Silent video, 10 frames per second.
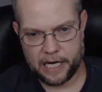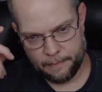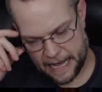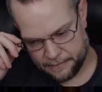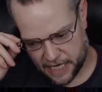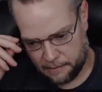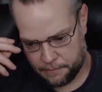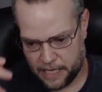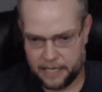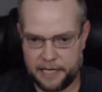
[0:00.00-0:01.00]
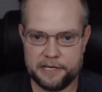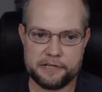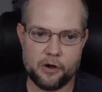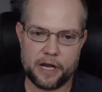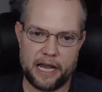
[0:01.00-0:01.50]
And Maps Kingpin is,
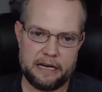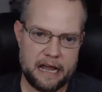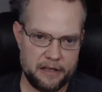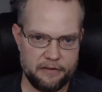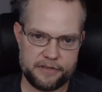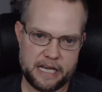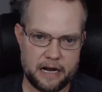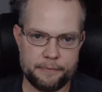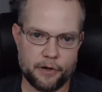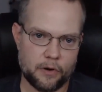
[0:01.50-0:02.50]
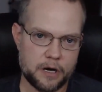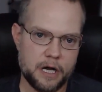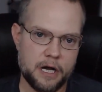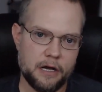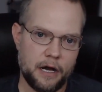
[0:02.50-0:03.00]
okay, now you've set up your
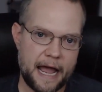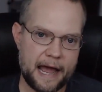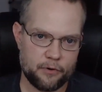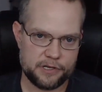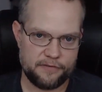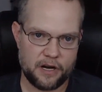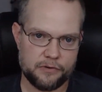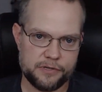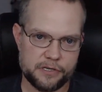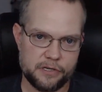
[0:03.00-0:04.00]
AdWords funnels.